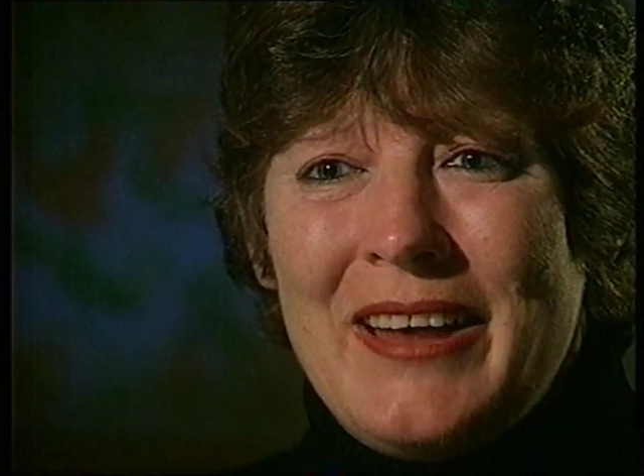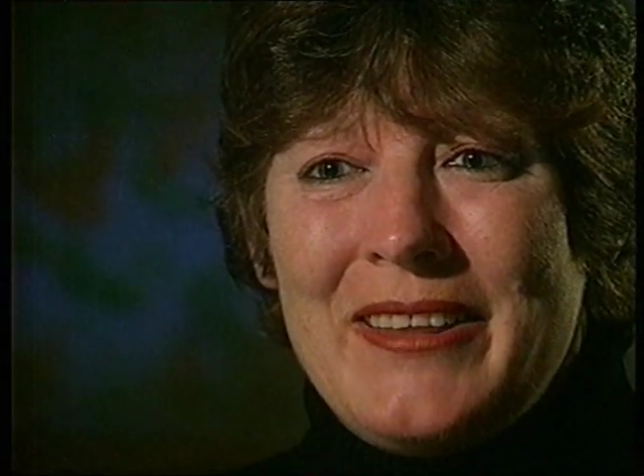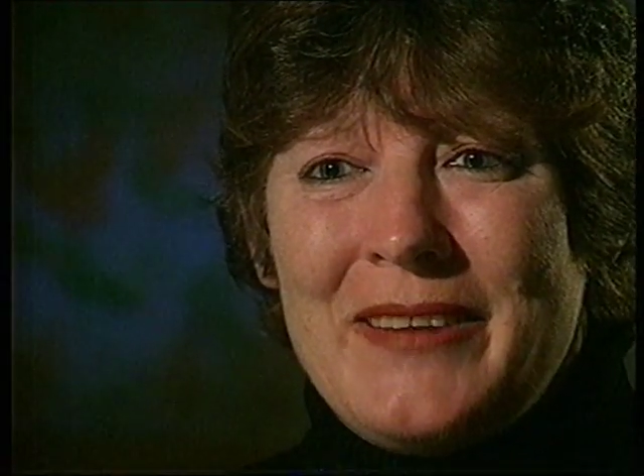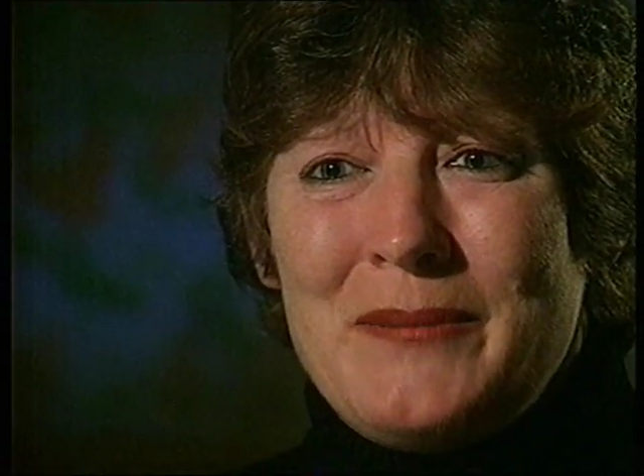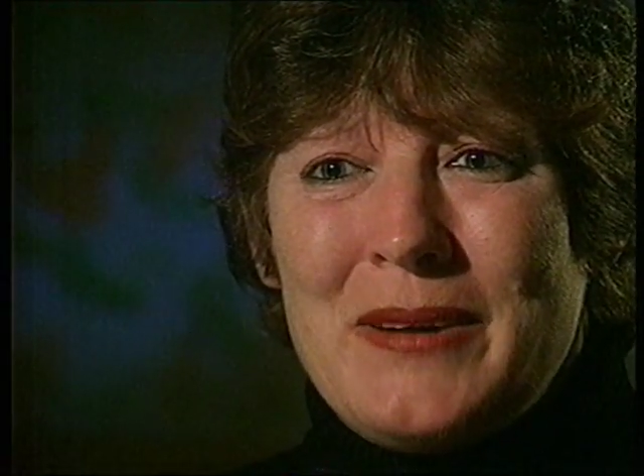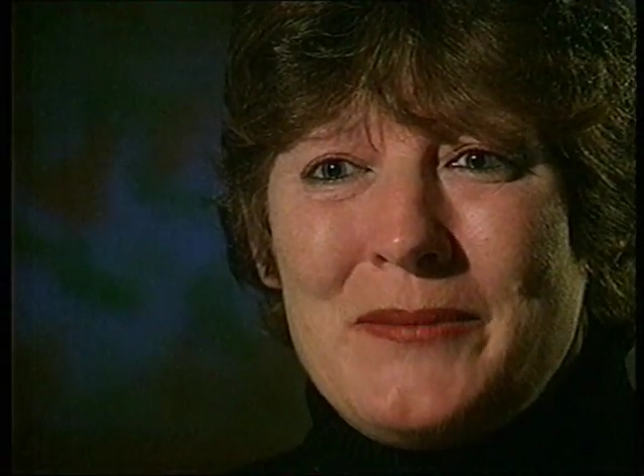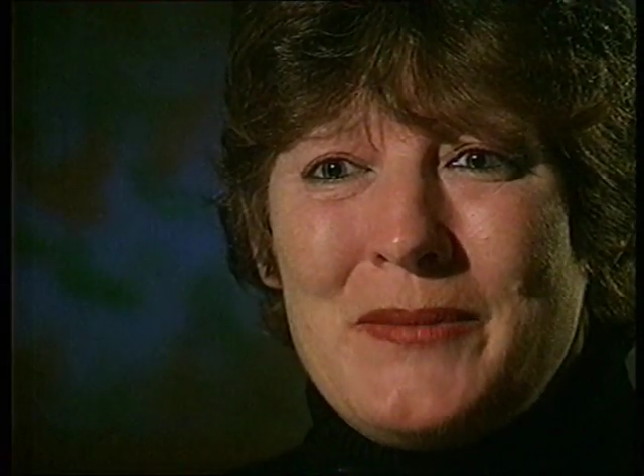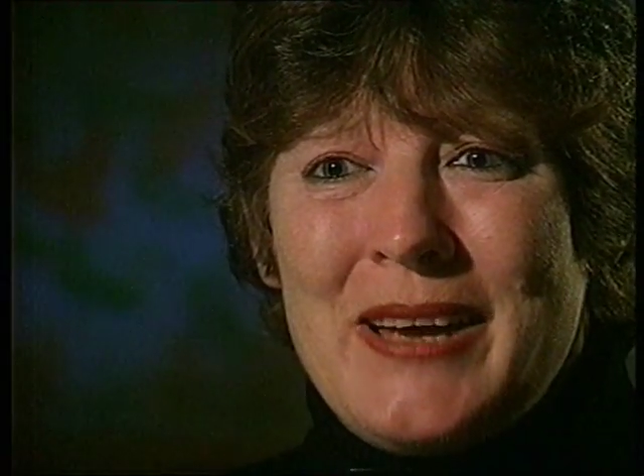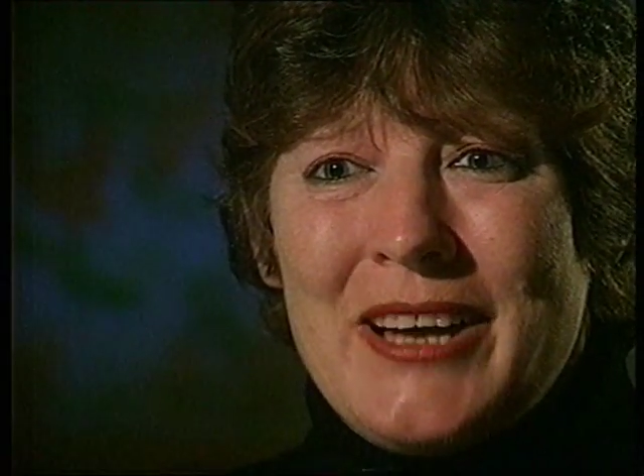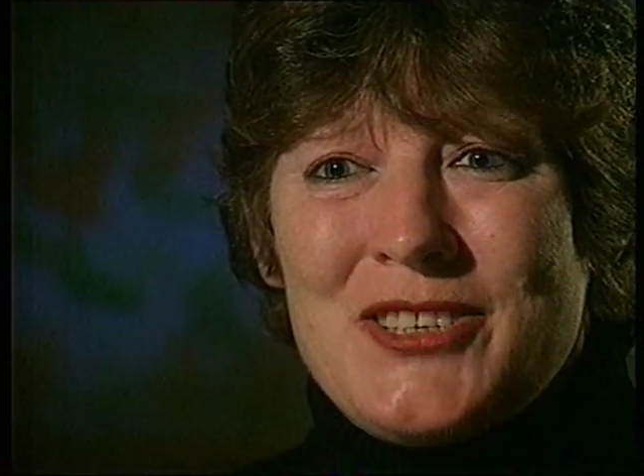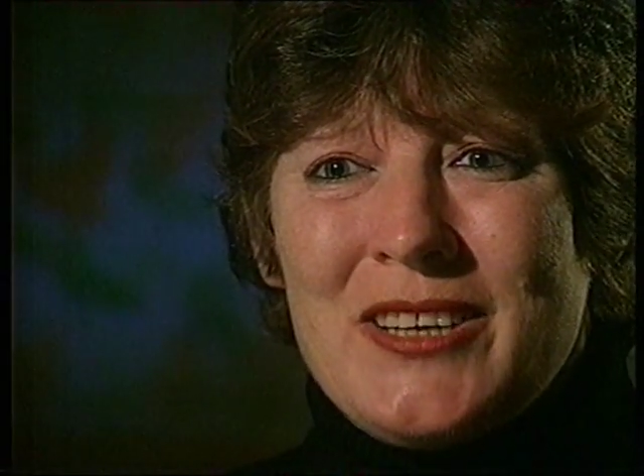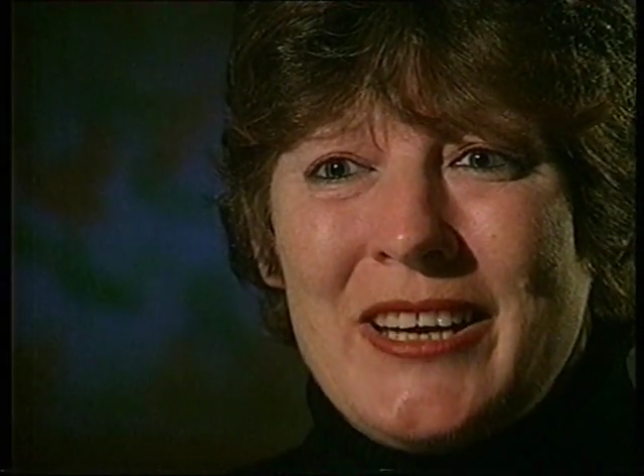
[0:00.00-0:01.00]
And then when
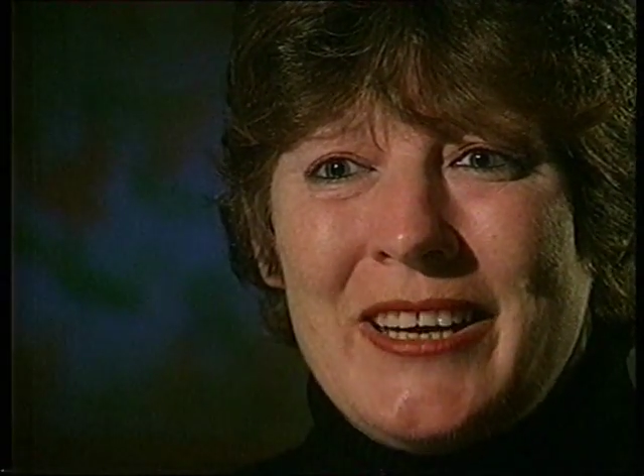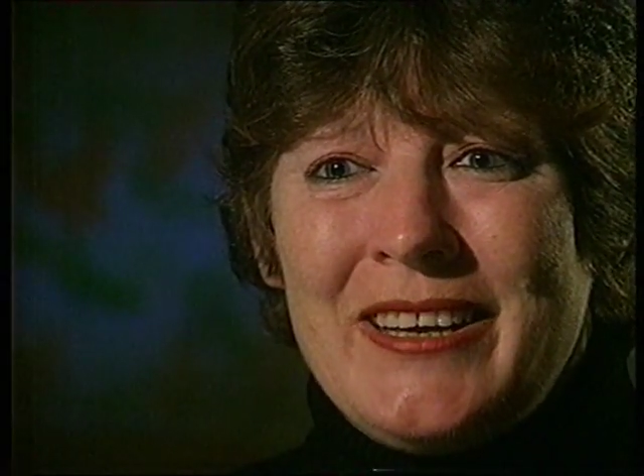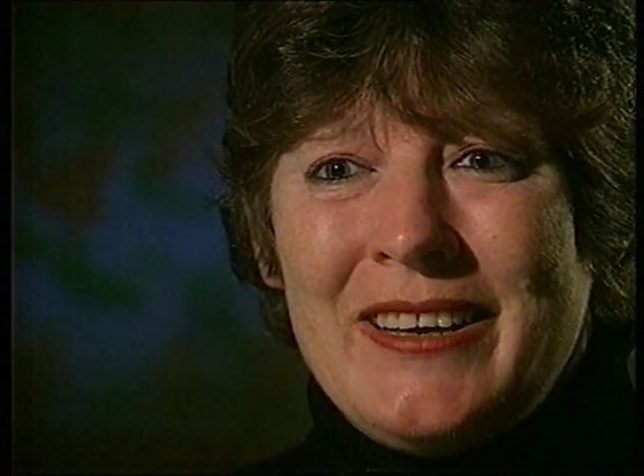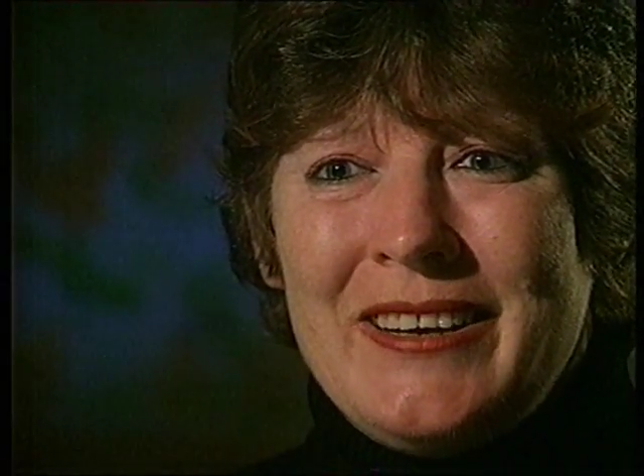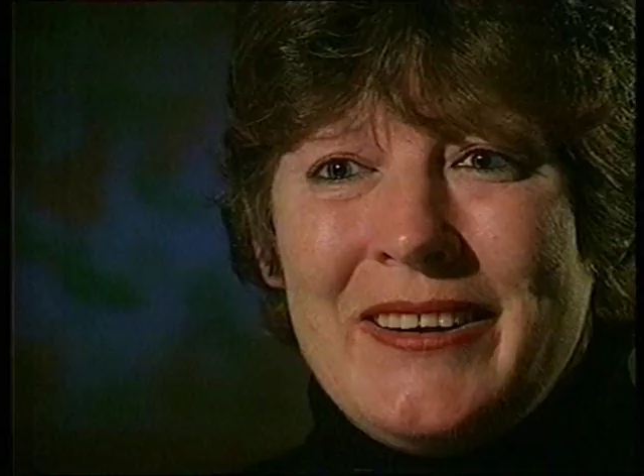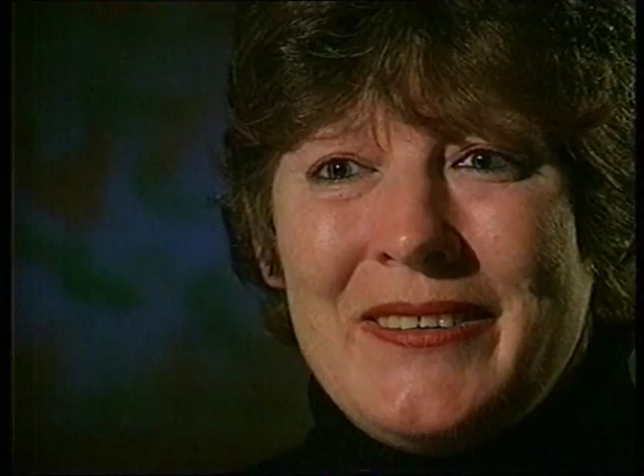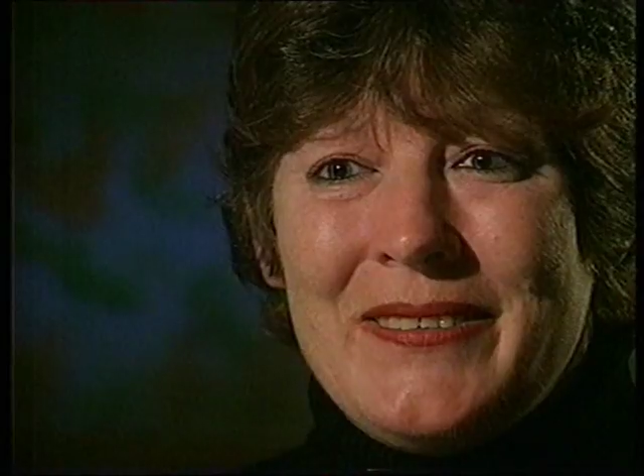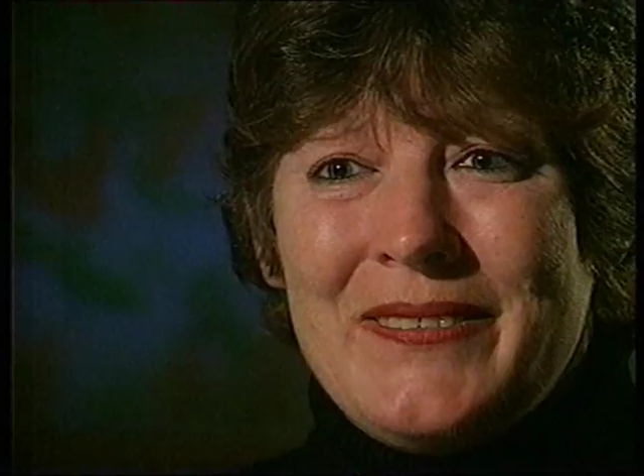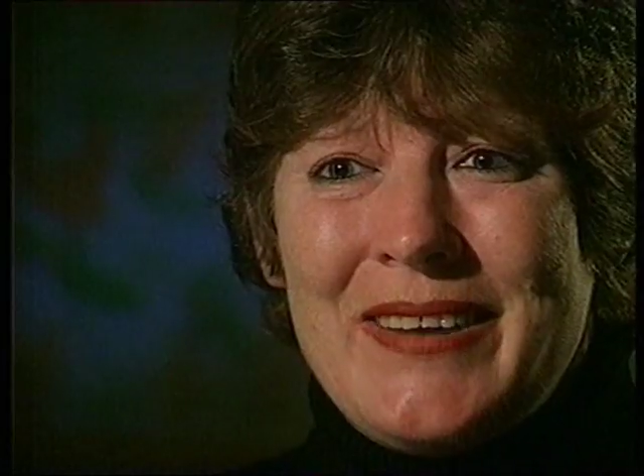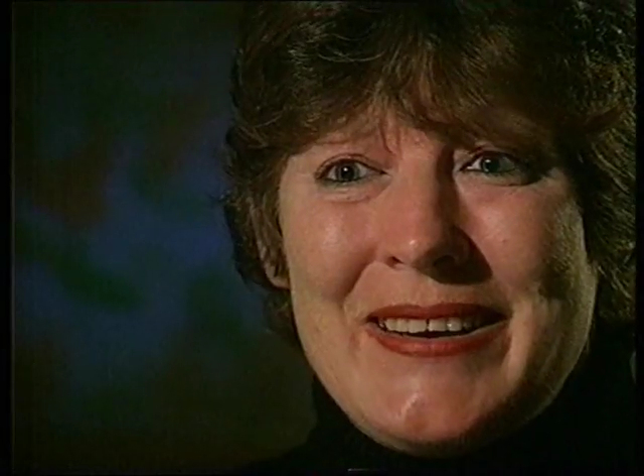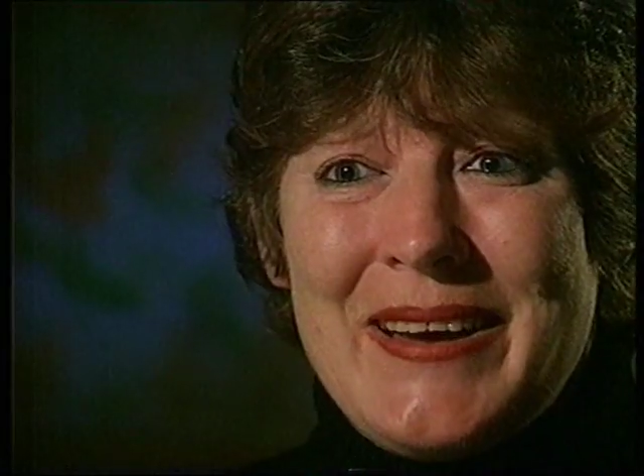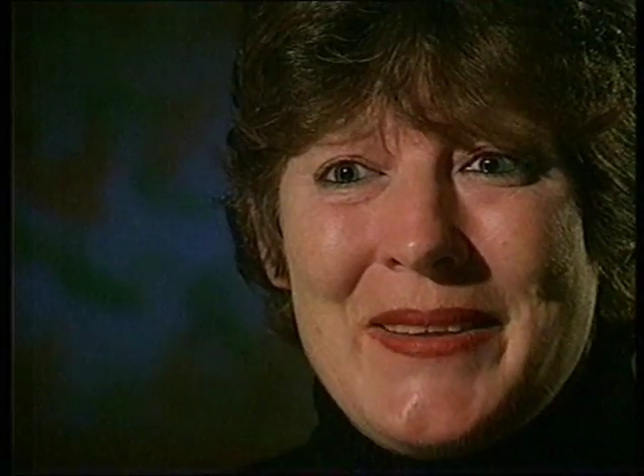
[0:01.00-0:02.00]
we actually
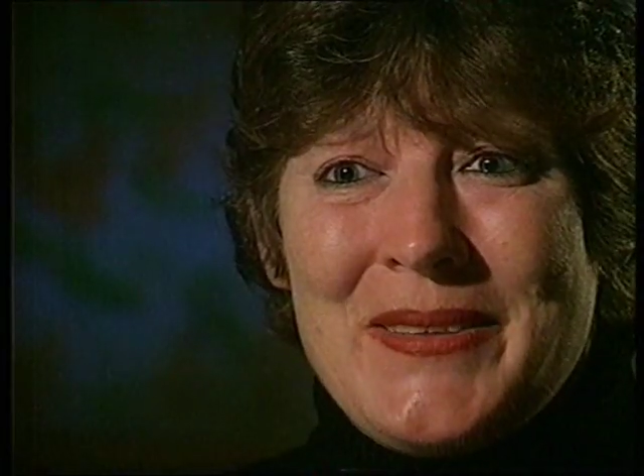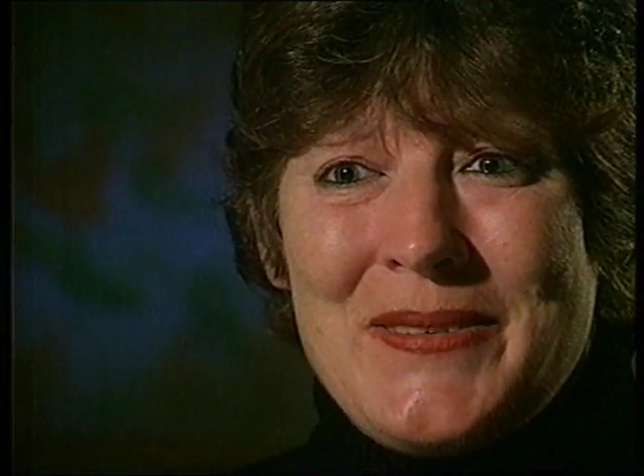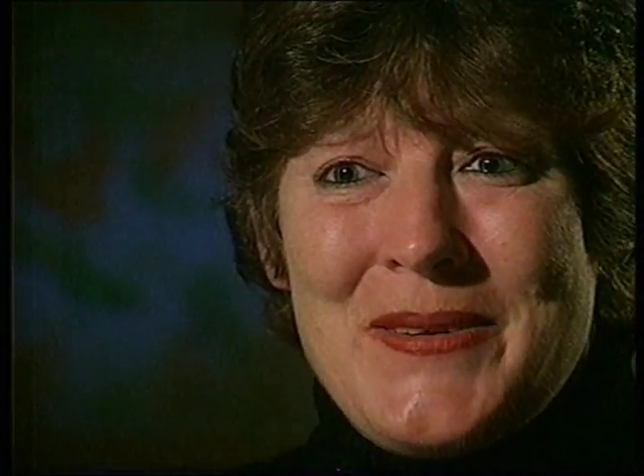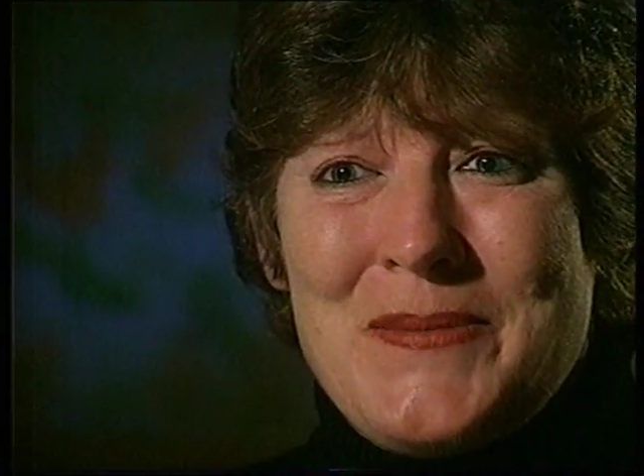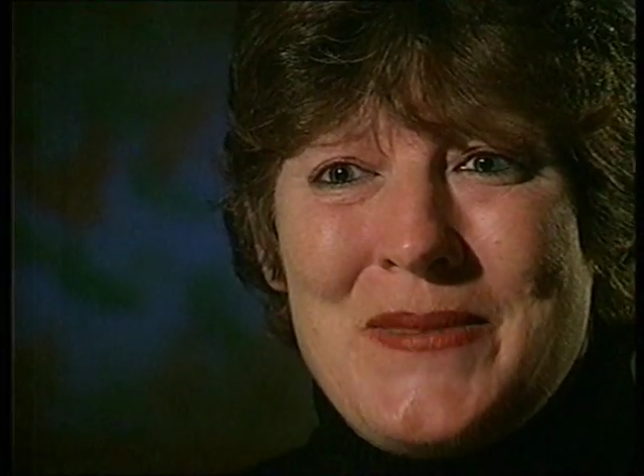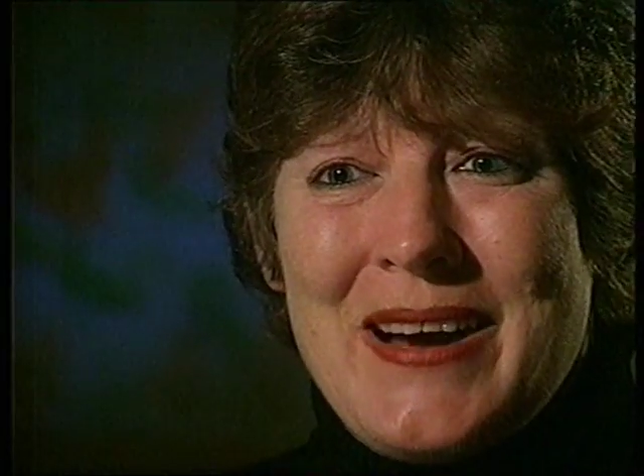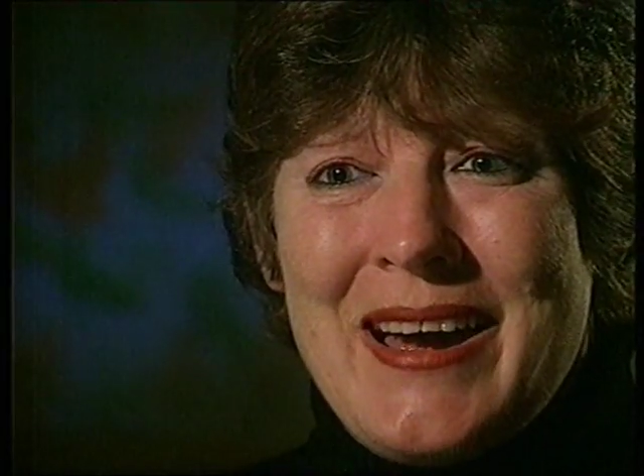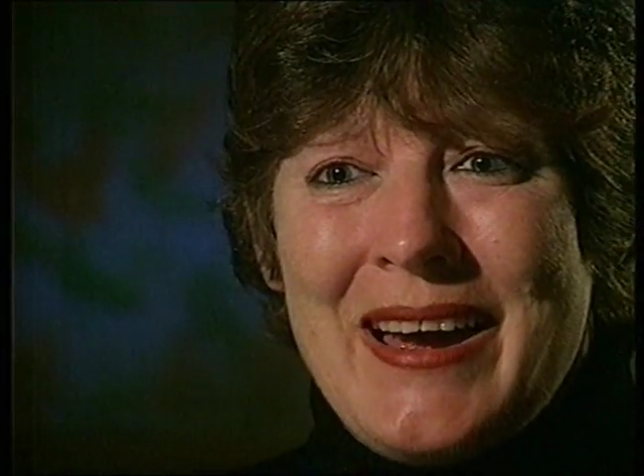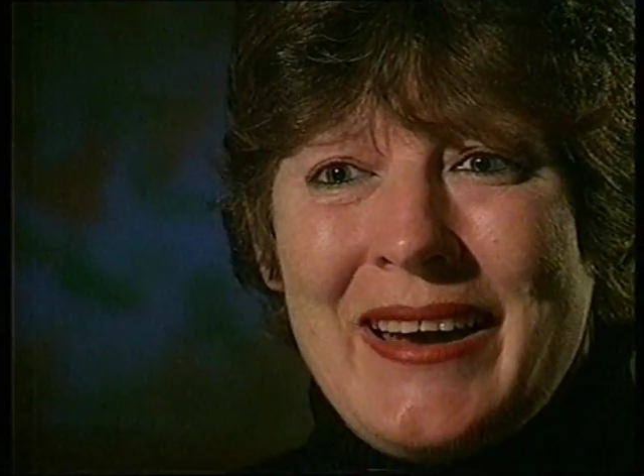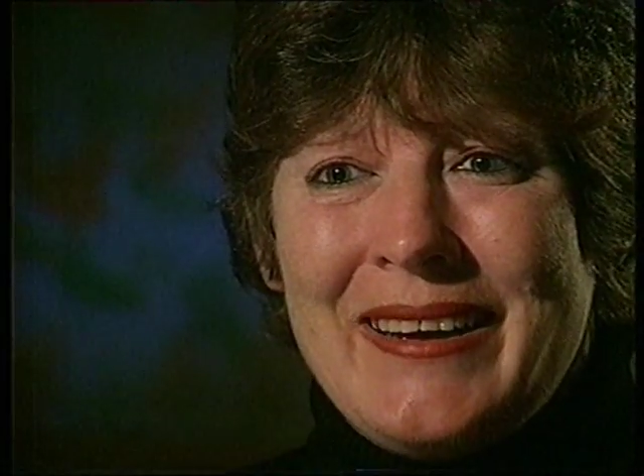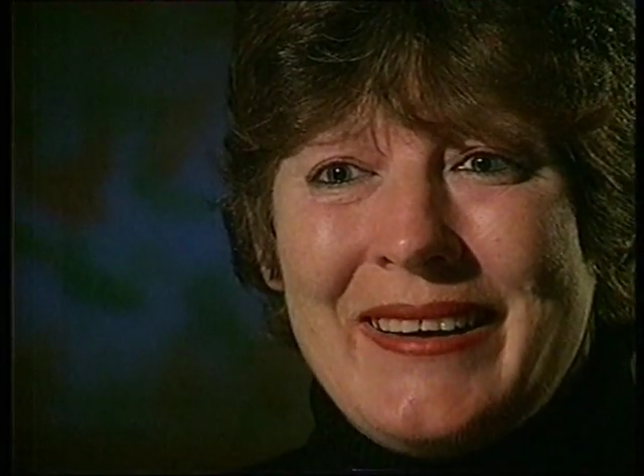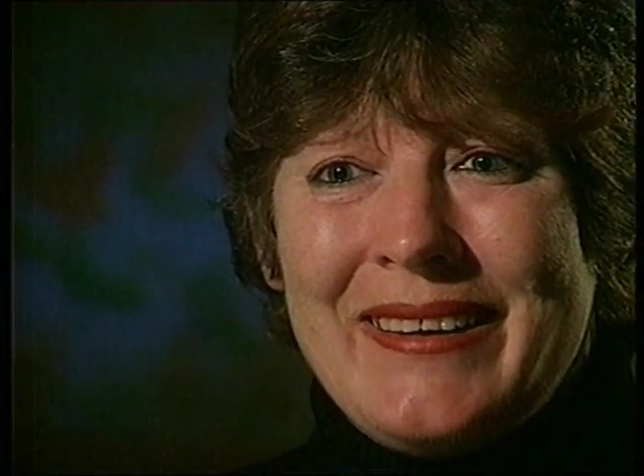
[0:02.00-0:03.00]
went down the runway,